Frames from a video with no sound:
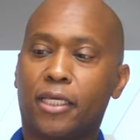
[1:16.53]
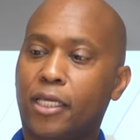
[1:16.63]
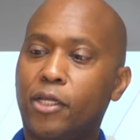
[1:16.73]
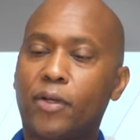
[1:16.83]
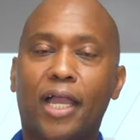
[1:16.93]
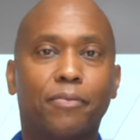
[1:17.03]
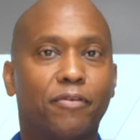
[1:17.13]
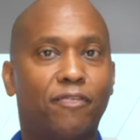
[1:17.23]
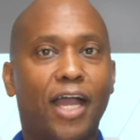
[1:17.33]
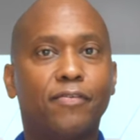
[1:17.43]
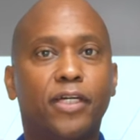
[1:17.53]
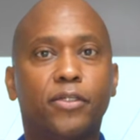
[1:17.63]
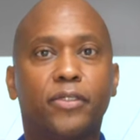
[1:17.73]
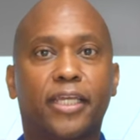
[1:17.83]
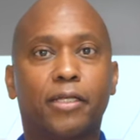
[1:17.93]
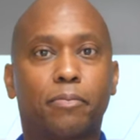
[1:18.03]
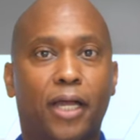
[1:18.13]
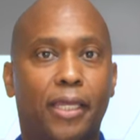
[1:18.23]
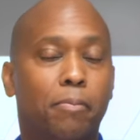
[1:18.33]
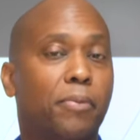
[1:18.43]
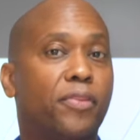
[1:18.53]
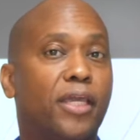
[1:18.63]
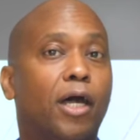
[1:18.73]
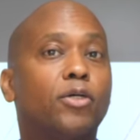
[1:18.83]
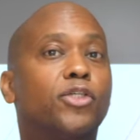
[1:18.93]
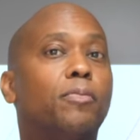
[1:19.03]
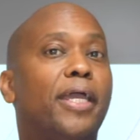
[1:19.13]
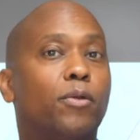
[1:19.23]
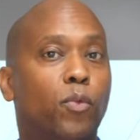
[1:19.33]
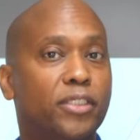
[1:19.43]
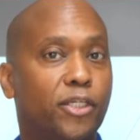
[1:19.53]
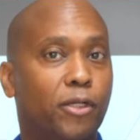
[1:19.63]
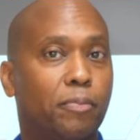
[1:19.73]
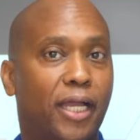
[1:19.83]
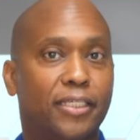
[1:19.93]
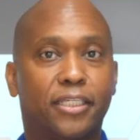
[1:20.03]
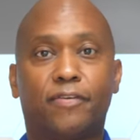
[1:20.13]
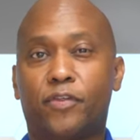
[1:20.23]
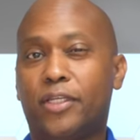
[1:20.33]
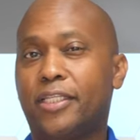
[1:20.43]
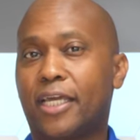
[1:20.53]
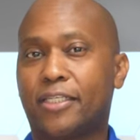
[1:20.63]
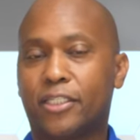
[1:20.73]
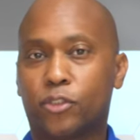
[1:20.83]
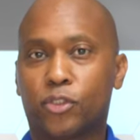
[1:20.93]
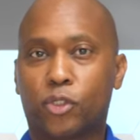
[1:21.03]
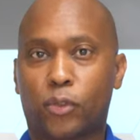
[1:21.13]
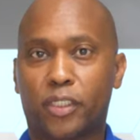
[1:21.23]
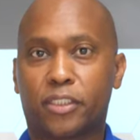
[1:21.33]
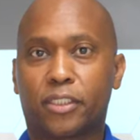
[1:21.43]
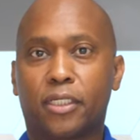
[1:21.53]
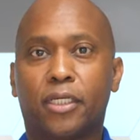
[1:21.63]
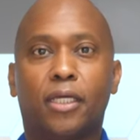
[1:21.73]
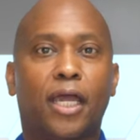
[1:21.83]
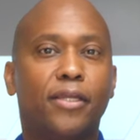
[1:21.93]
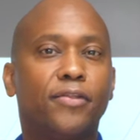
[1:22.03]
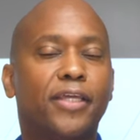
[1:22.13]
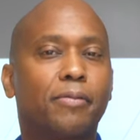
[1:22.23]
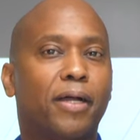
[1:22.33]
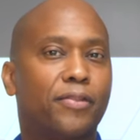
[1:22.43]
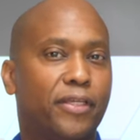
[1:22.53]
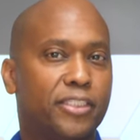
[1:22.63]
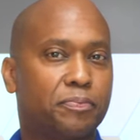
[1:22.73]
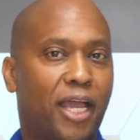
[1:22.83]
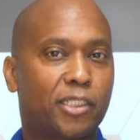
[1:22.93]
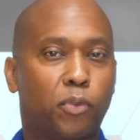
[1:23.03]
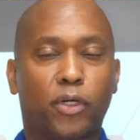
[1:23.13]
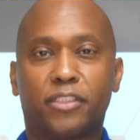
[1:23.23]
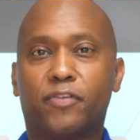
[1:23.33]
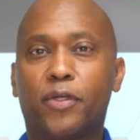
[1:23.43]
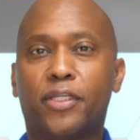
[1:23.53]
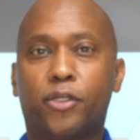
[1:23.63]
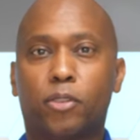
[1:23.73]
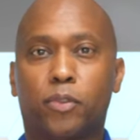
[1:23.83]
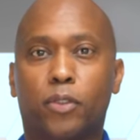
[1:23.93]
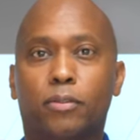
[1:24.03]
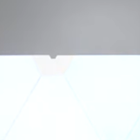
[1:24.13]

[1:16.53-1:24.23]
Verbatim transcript: Here I have the 500 gigabyte, but they also make one terabytes if you need that additional storage. Another thing about this Passport is very durable.